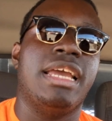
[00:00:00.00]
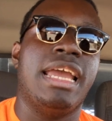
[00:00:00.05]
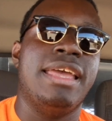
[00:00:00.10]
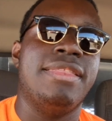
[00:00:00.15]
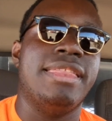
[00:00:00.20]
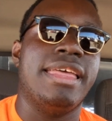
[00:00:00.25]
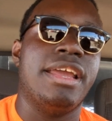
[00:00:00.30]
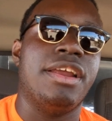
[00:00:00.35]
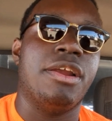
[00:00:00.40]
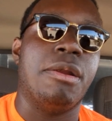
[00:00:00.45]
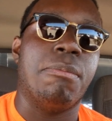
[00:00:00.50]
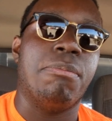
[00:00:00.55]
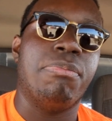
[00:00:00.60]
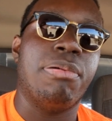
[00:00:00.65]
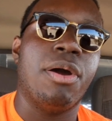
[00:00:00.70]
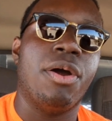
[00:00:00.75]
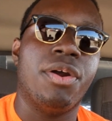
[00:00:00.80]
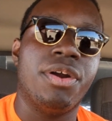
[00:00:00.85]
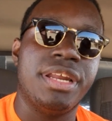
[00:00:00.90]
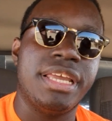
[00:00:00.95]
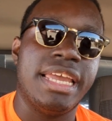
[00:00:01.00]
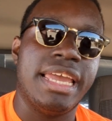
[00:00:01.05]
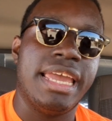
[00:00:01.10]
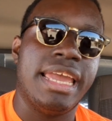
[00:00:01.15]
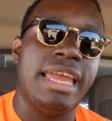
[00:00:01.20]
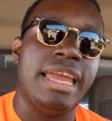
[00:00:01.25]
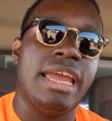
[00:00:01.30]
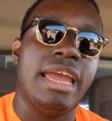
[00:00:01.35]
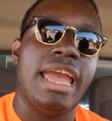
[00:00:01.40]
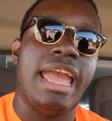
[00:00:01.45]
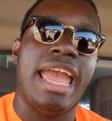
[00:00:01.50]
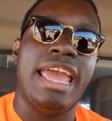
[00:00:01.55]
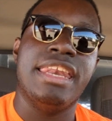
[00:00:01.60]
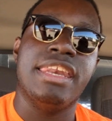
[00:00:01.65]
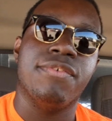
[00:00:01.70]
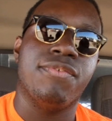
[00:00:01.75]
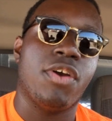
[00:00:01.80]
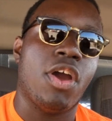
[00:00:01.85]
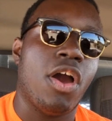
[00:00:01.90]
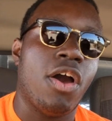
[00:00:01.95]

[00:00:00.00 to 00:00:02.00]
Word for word: in their partying end of